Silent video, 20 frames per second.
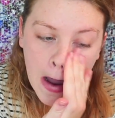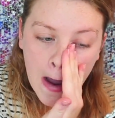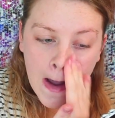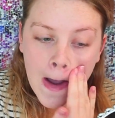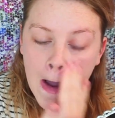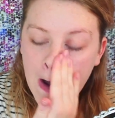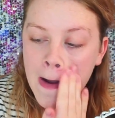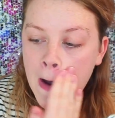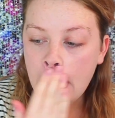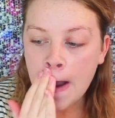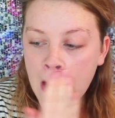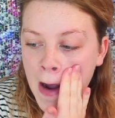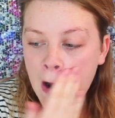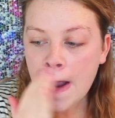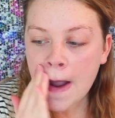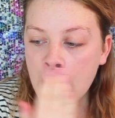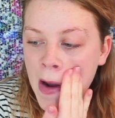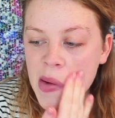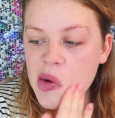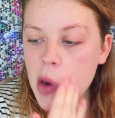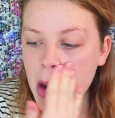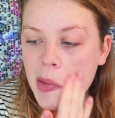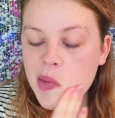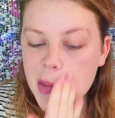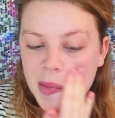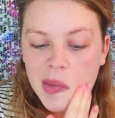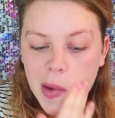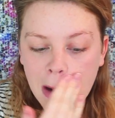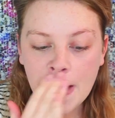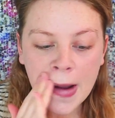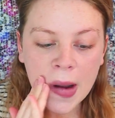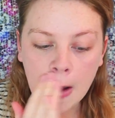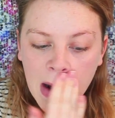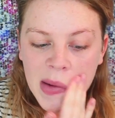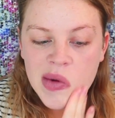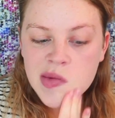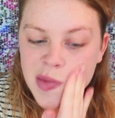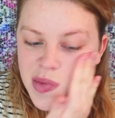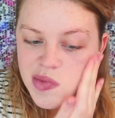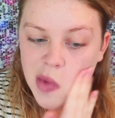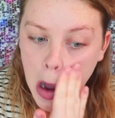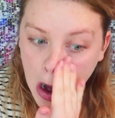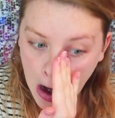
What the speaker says: but at the same time it still allows my